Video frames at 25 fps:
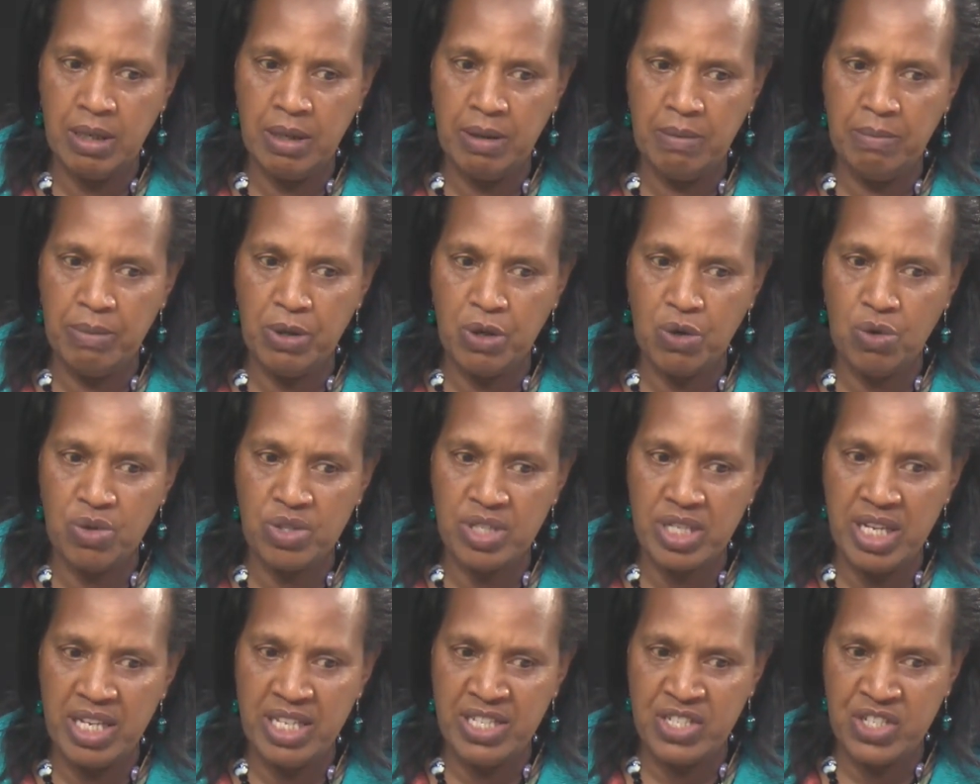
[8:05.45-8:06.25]
because
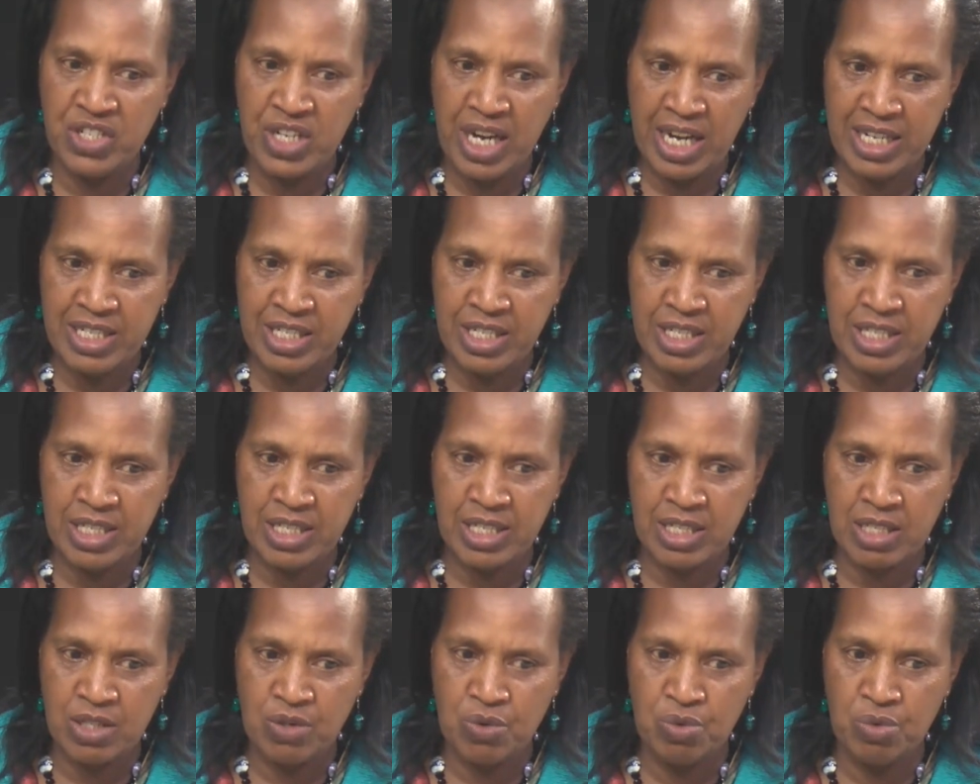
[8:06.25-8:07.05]
in
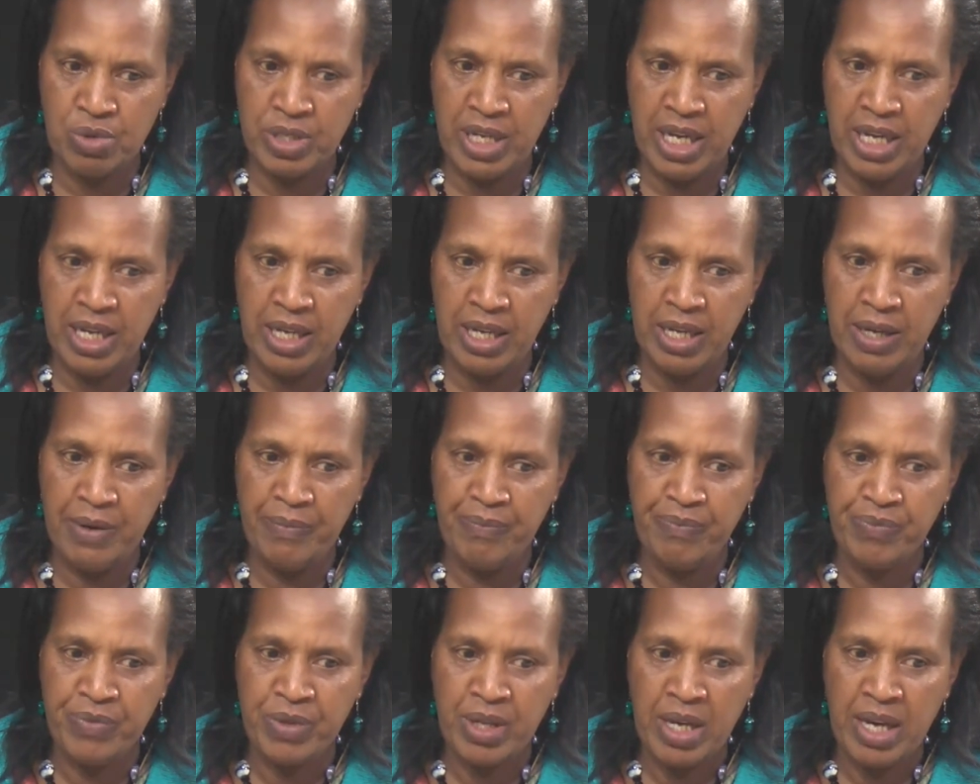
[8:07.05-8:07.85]
churches today,
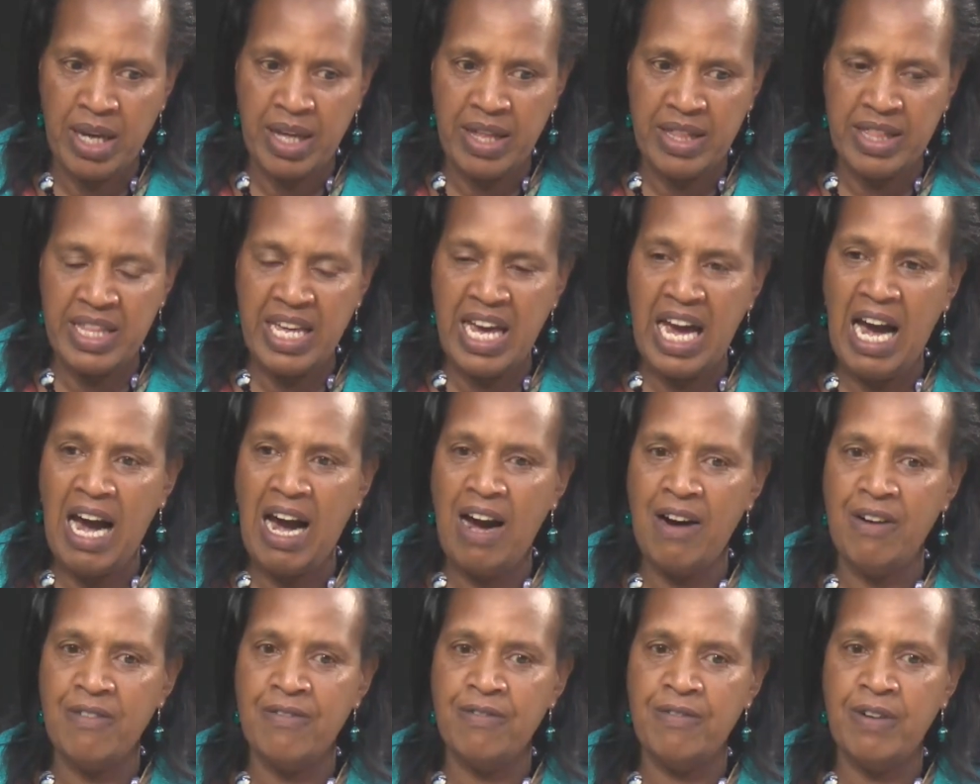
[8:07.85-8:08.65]
they have